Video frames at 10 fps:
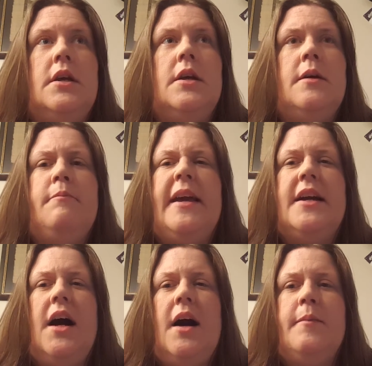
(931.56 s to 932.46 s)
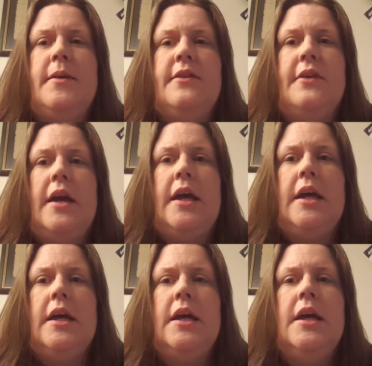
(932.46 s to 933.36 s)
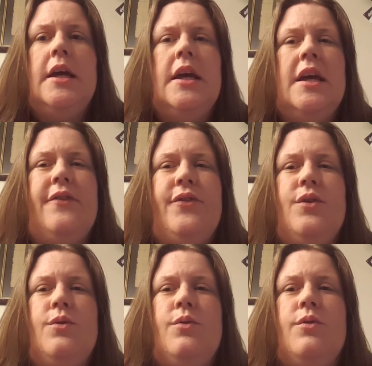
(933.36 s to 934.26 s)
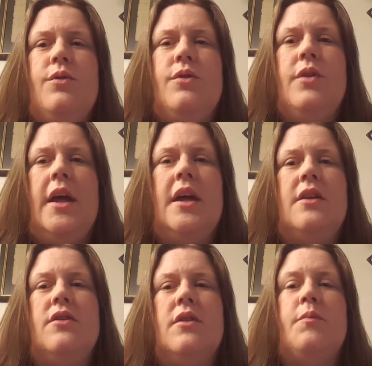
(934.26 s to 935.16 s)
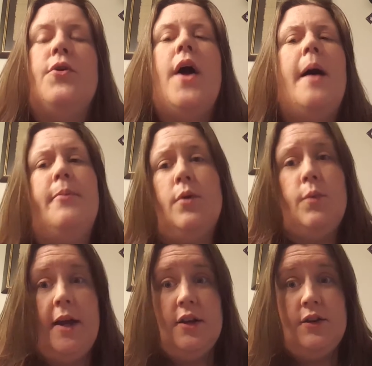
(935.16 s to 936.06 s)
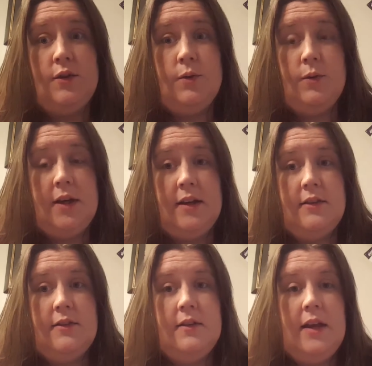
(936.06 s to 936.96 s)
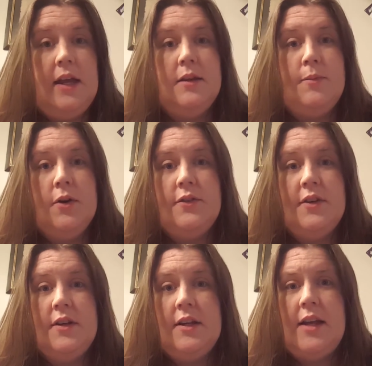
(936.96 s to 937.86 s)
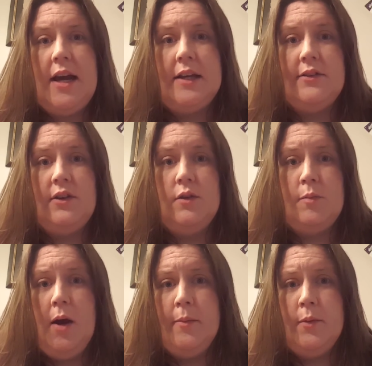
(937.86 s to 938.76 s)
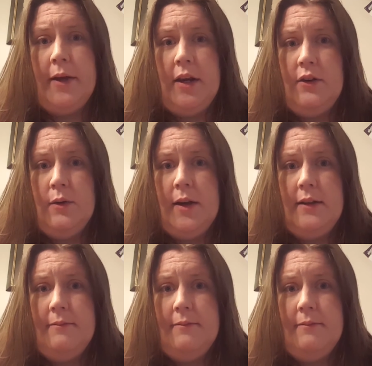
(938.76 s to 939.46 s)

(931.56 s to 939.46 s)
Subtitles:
make comments like, if you like the proper way to do this, and the person didn't ask you the proper way to do it.